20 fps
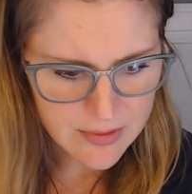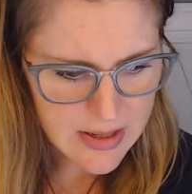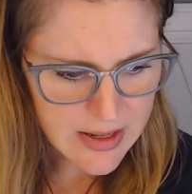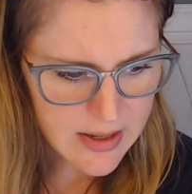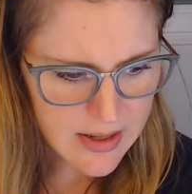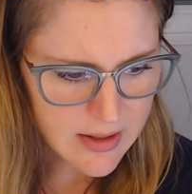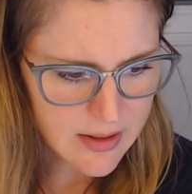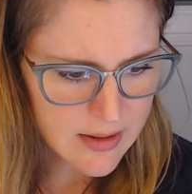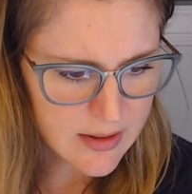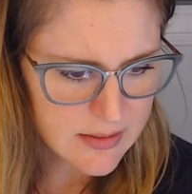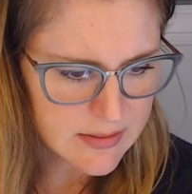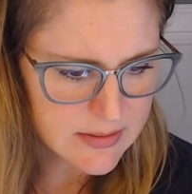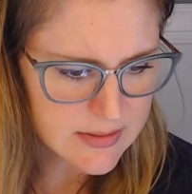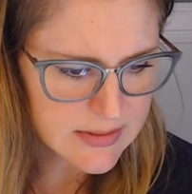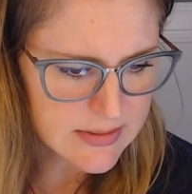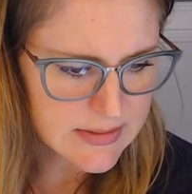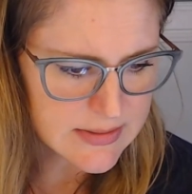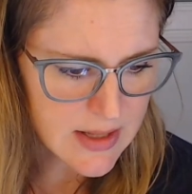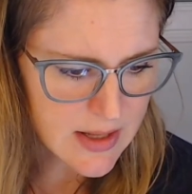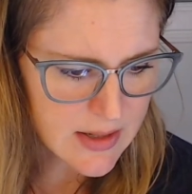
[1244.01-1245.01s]
And the
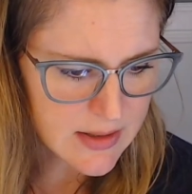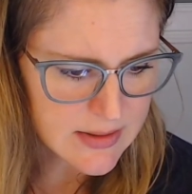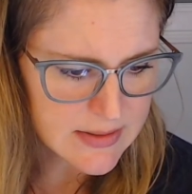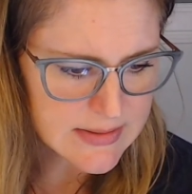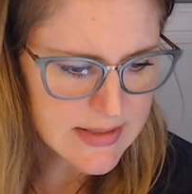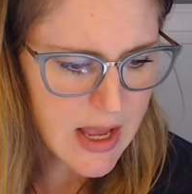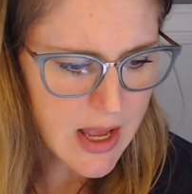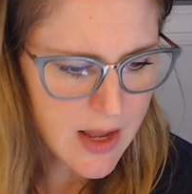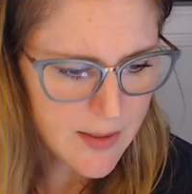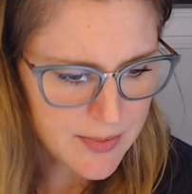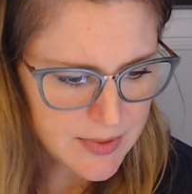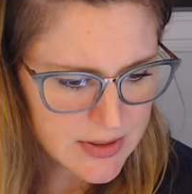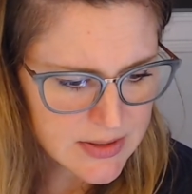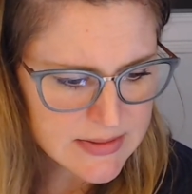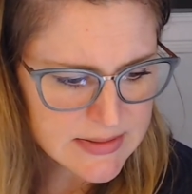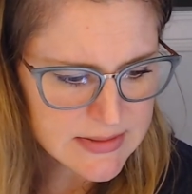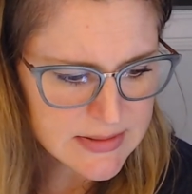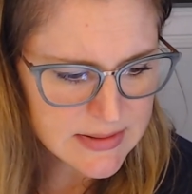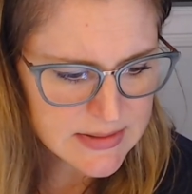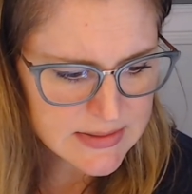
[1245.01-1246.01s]
Sun is
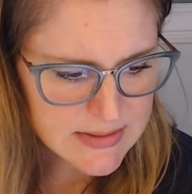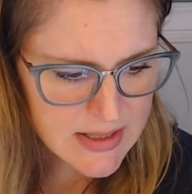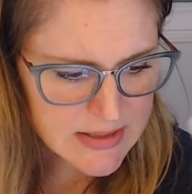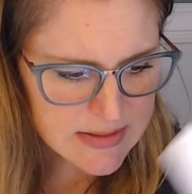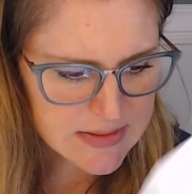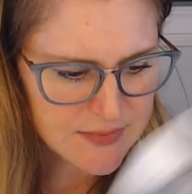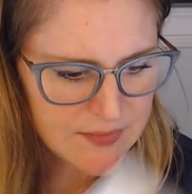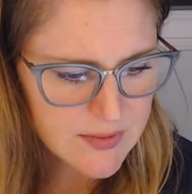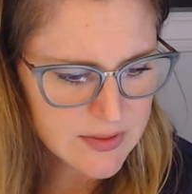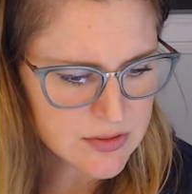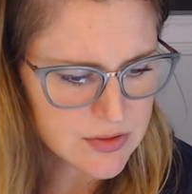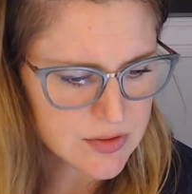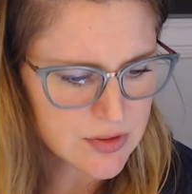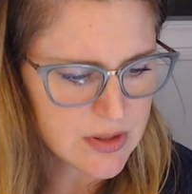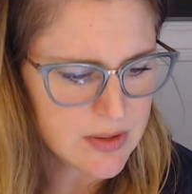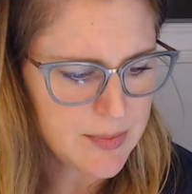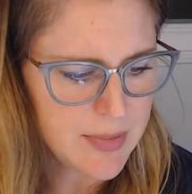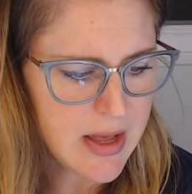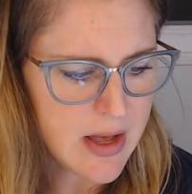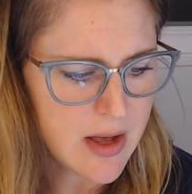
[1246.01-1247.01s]
happiness, success, victory,
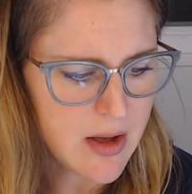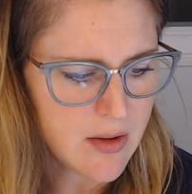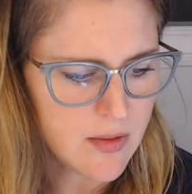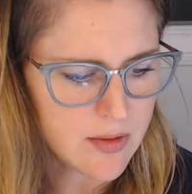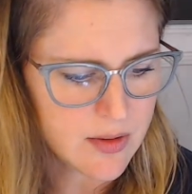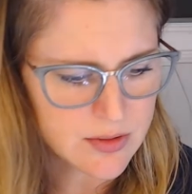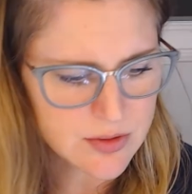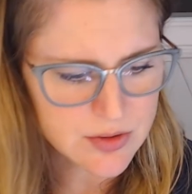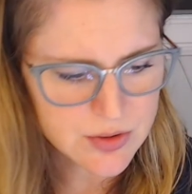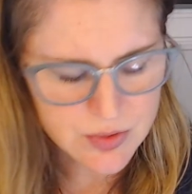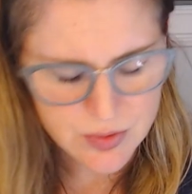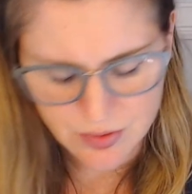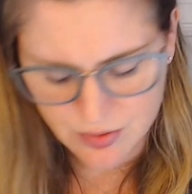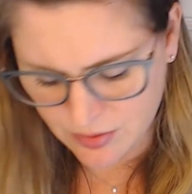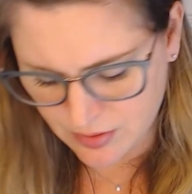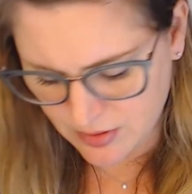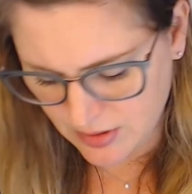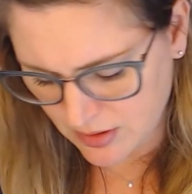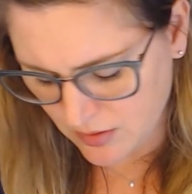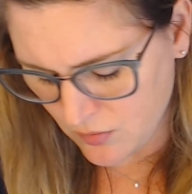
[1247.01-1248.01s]
power,
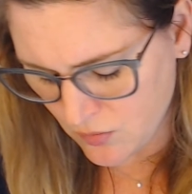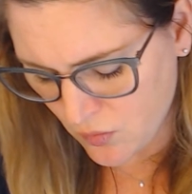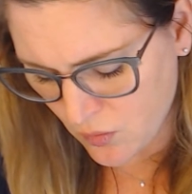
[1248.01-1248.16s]
truth, and